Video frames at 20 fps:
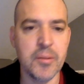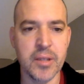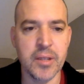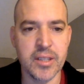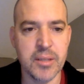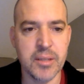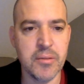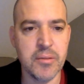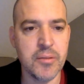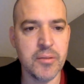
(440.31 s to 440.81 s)
Like
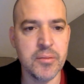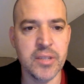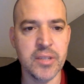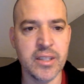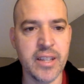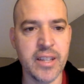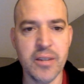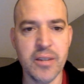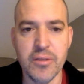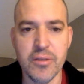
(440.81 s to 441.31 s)
some of them, like
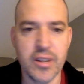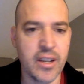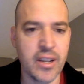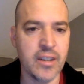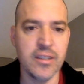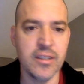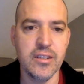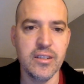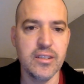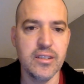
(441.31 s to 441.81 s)
they don't
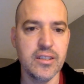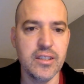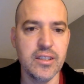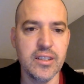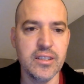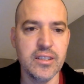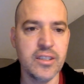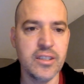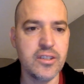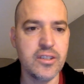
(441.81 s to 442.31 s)
care,
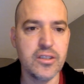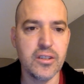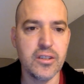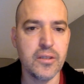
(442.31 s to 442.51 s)
they're just